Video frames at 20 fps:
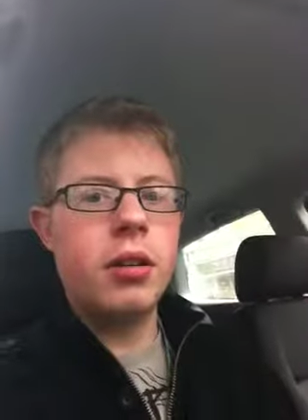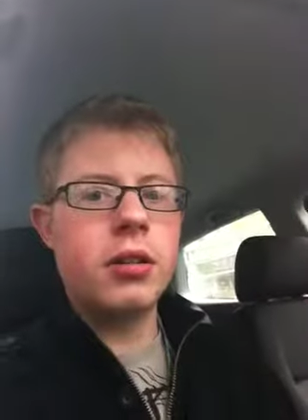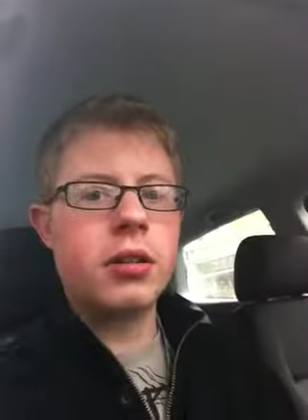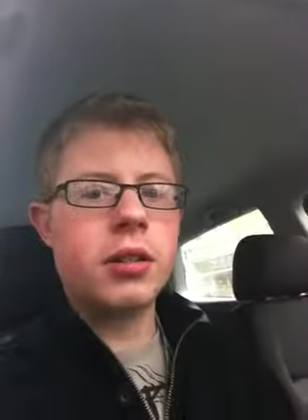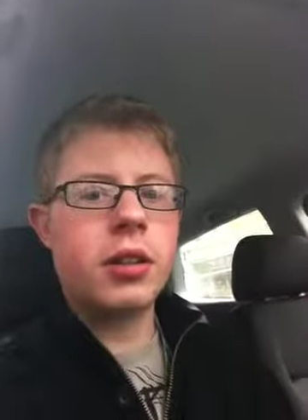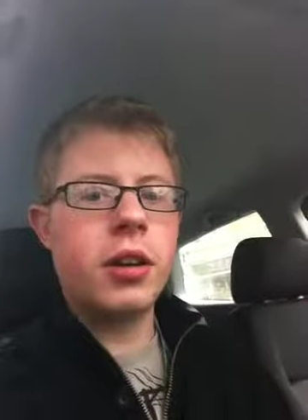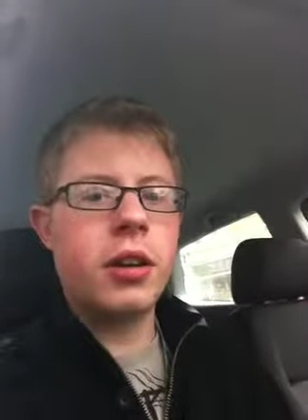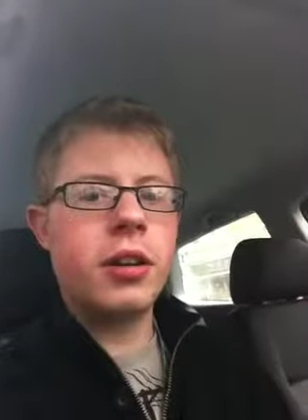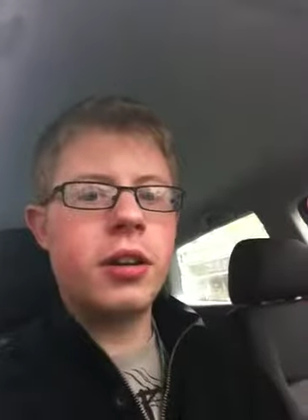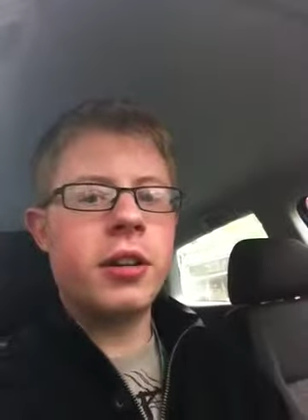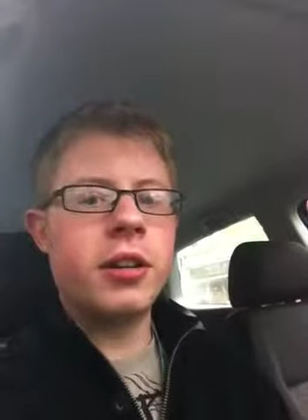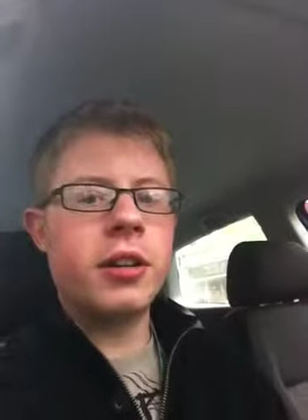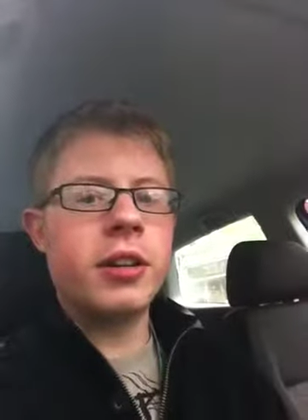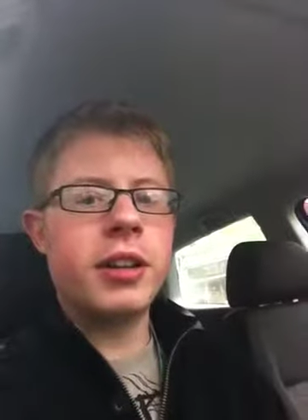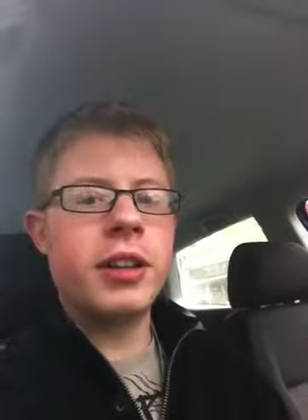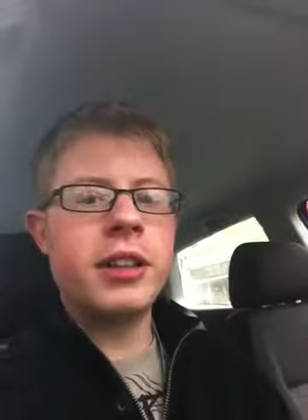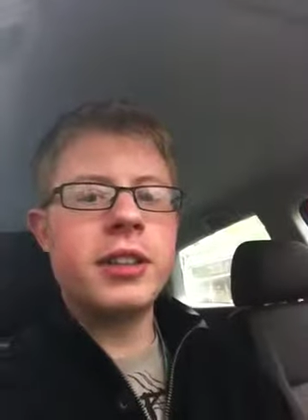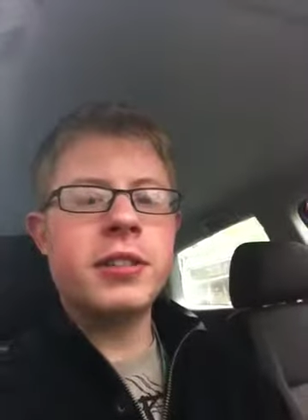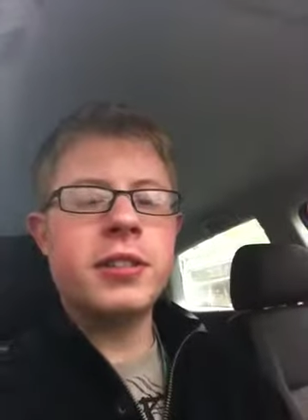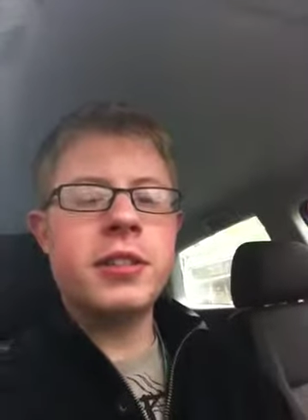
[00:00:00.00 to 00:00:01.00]
What's going on
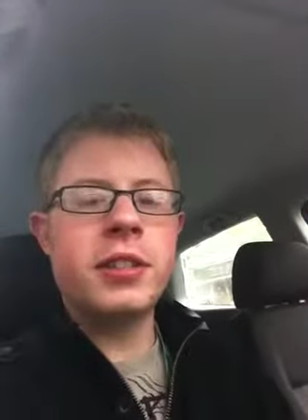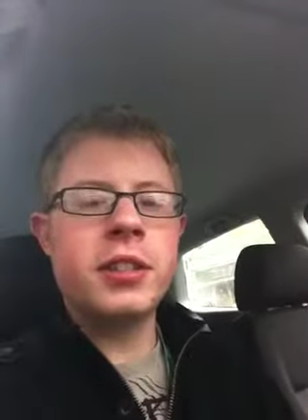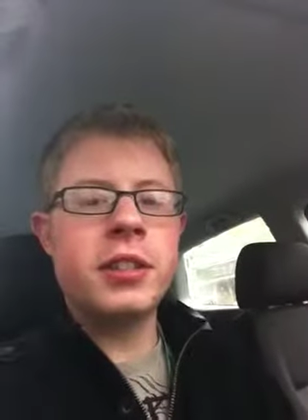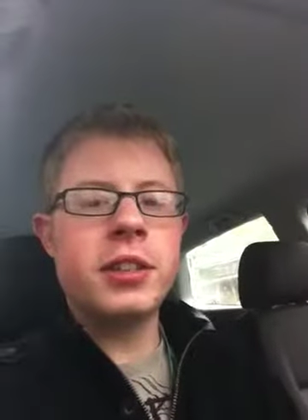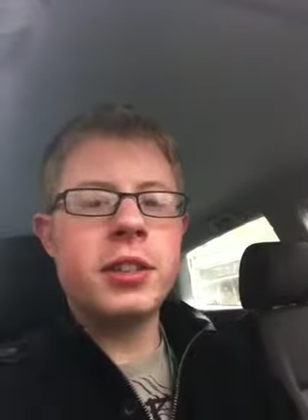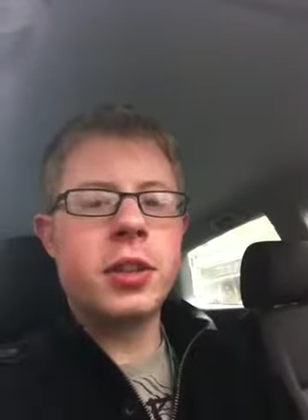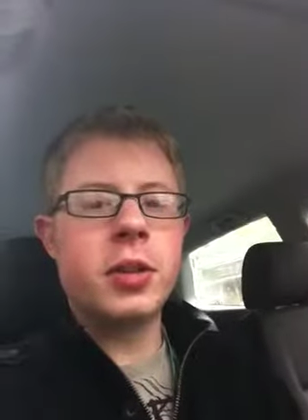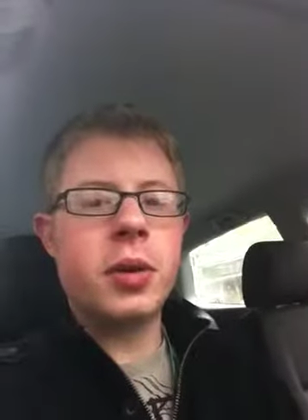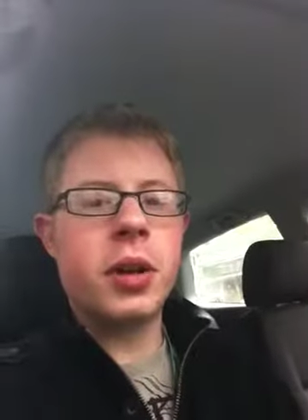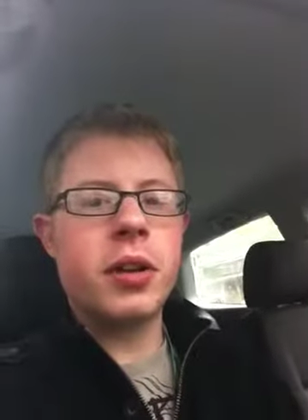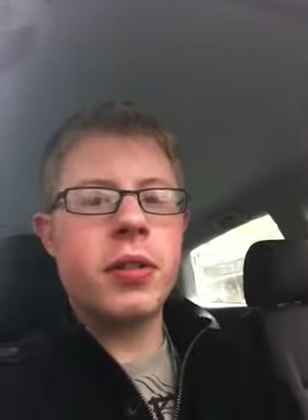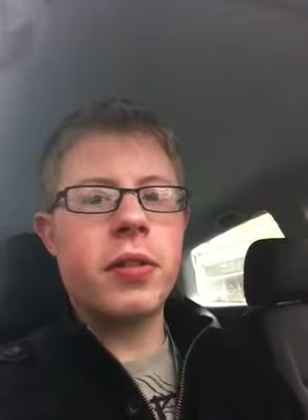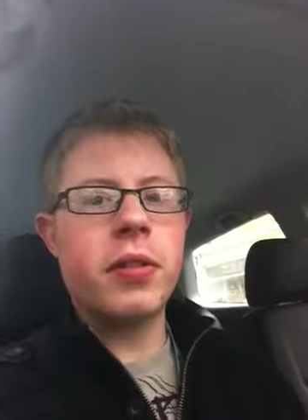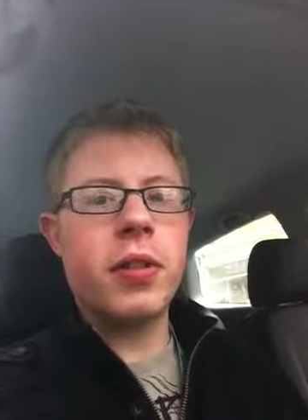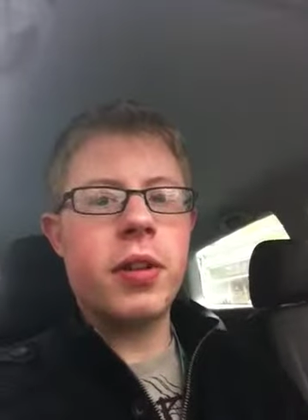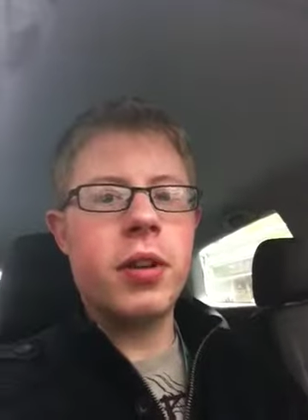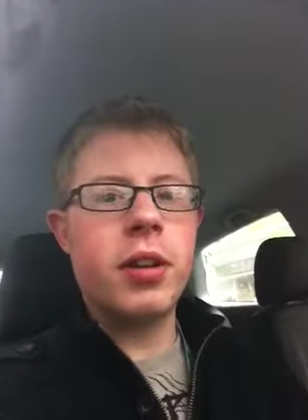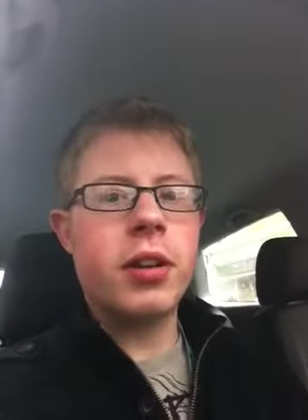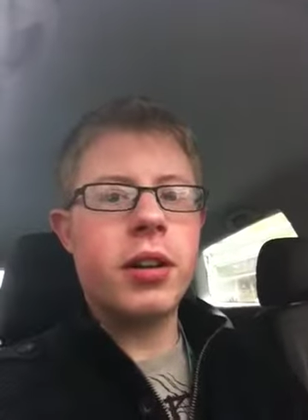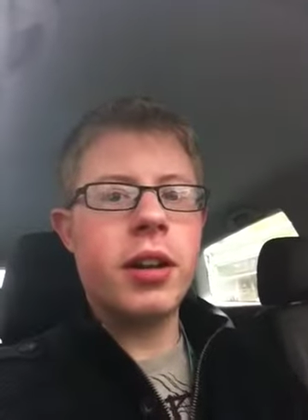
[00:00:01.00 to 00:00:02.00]
guys? Thought I'd do a quick
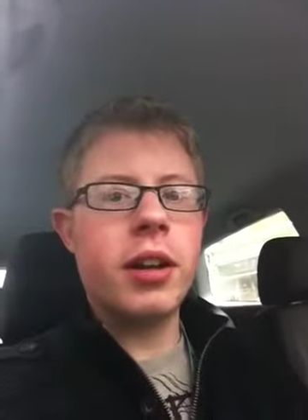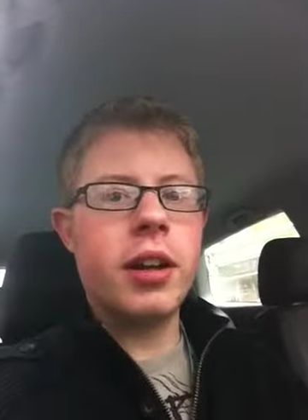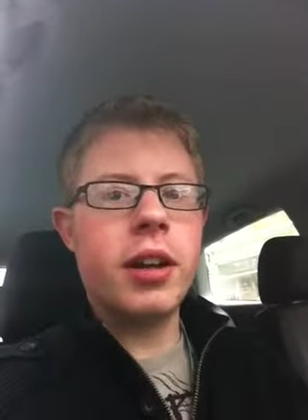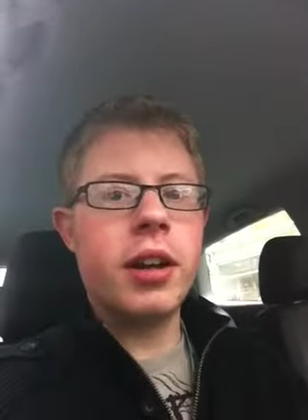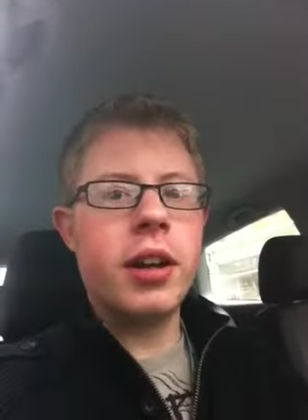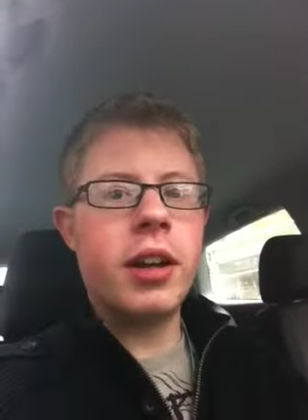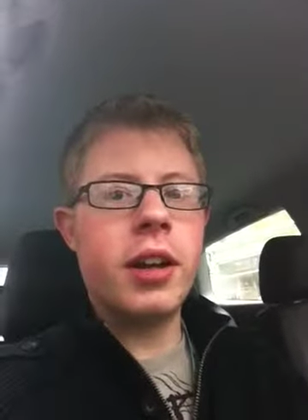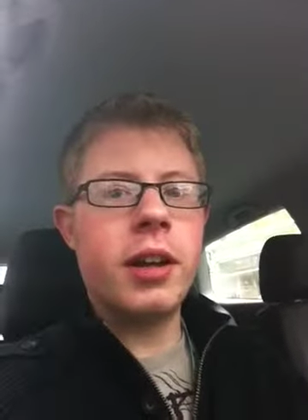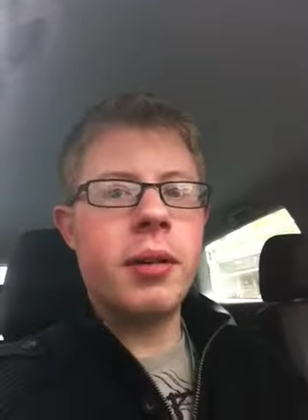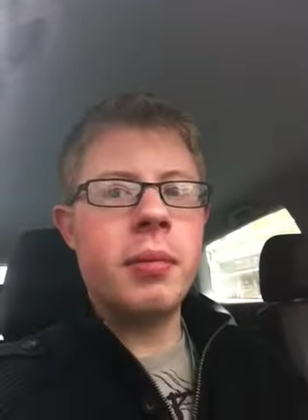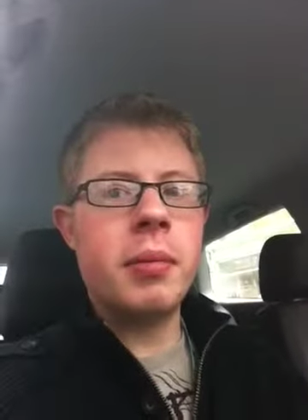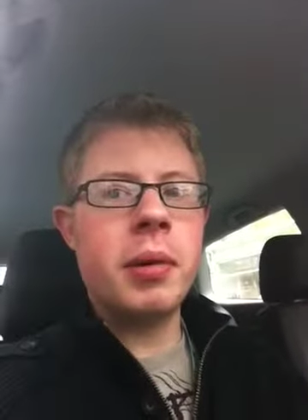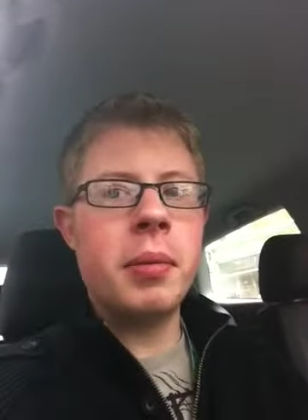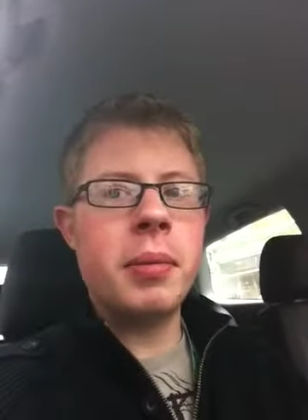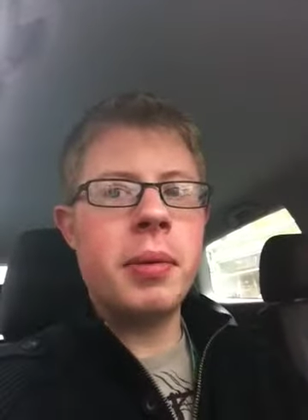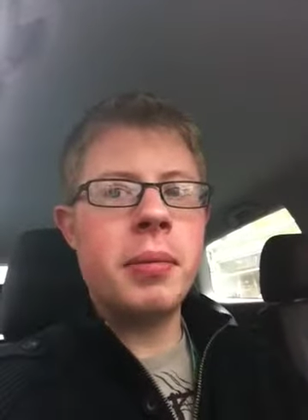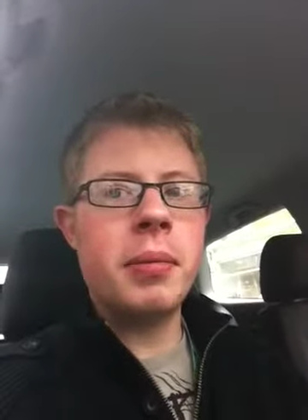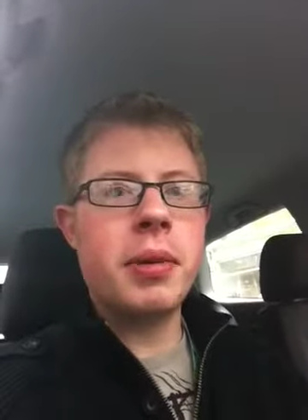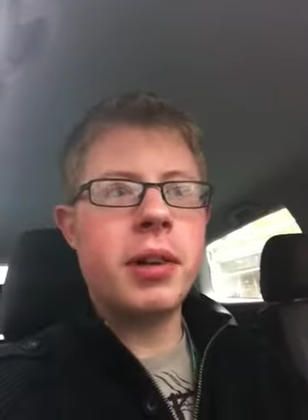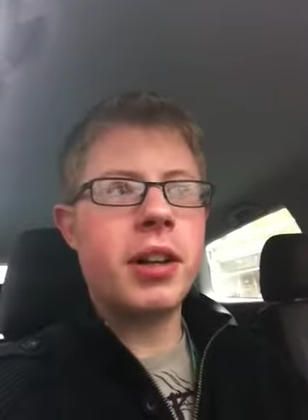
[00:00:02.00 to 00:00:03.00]
vlog. Um,
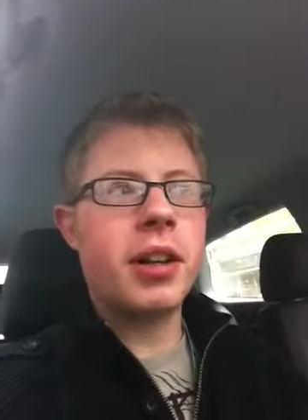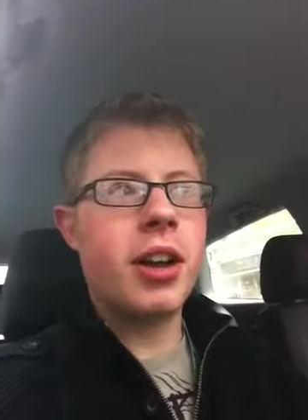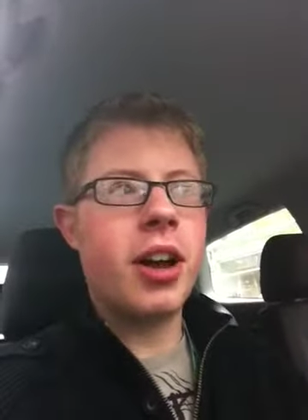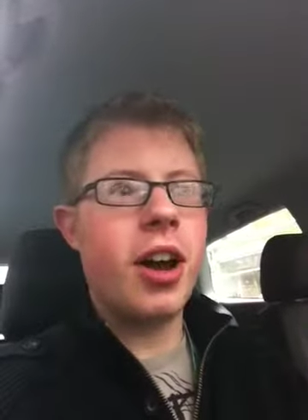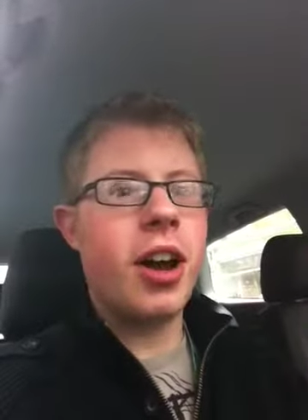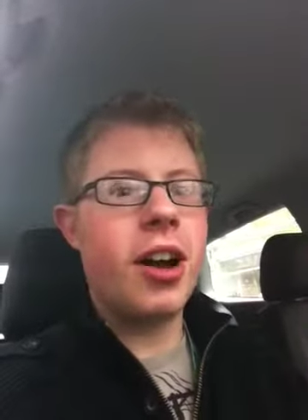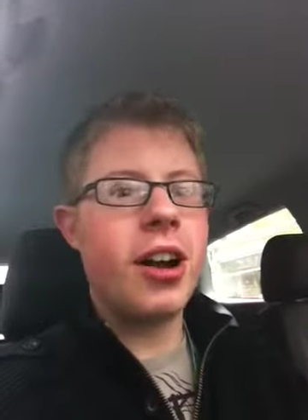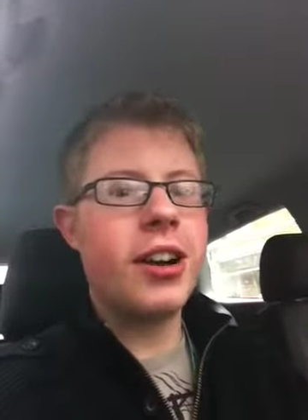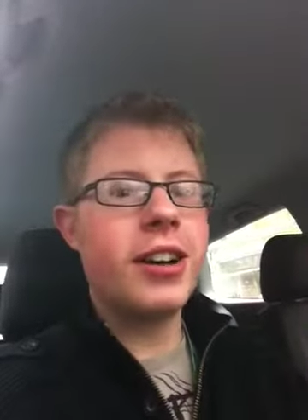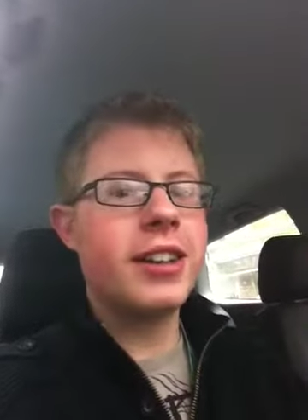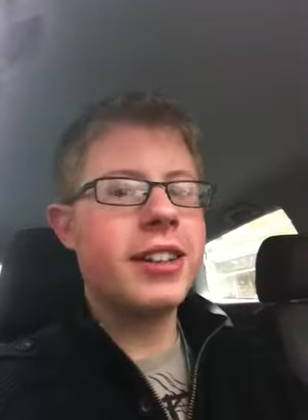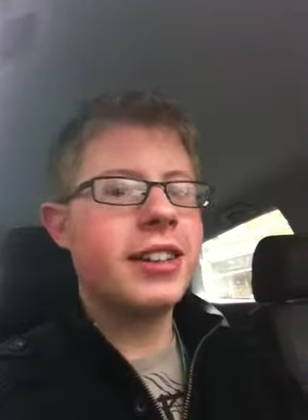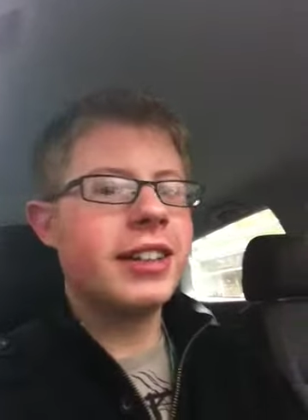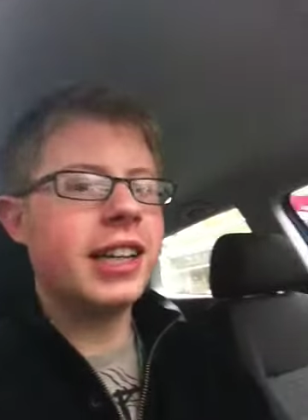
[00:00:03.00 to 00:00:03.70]
I'm in my car